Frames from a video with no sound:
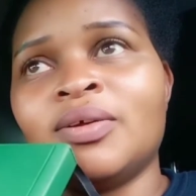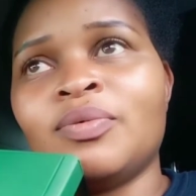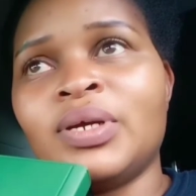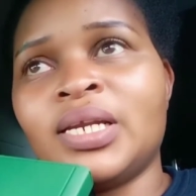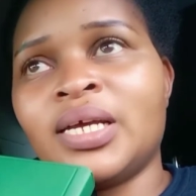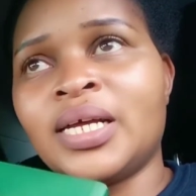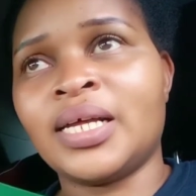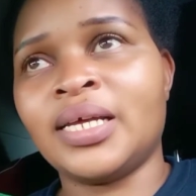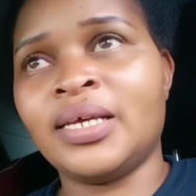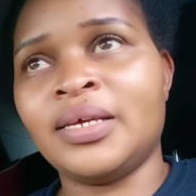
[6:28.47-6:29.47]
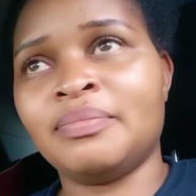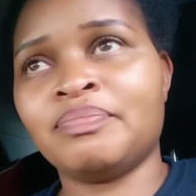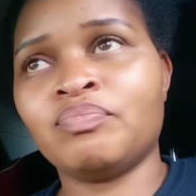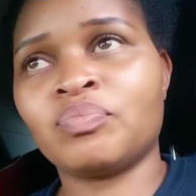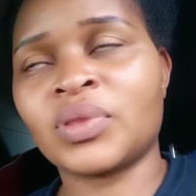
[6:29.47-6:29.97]
when I
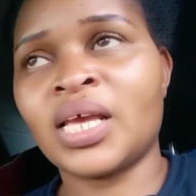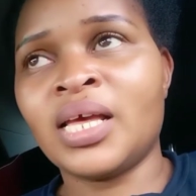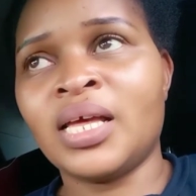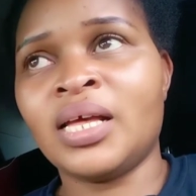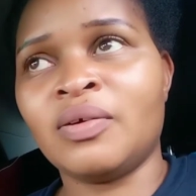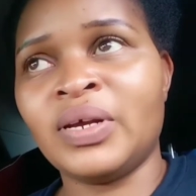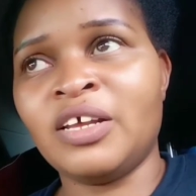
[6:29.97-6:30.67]
when